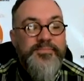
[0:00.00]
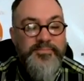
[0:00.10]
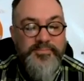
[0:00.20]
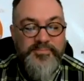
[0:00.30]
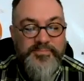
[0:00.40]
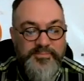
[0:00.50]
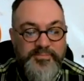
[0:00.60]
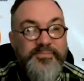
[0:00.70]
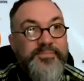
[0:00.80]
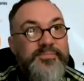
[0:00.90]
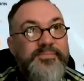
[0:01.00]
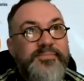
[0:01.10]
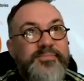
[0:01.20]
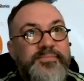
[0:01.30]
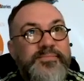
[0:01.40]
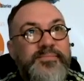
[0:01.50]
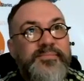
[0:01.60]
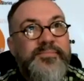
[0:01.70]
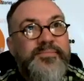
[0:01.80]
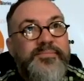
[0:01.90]

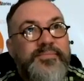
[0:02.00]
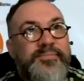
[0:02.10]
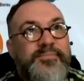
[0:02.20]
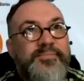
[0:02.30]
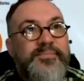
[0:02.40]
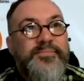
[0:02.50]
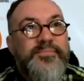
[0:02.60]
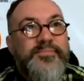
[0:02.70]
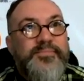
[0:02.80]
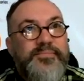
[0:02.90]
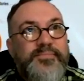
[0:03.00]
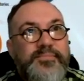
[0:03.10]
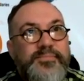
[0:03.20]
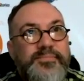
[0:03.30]
(silent)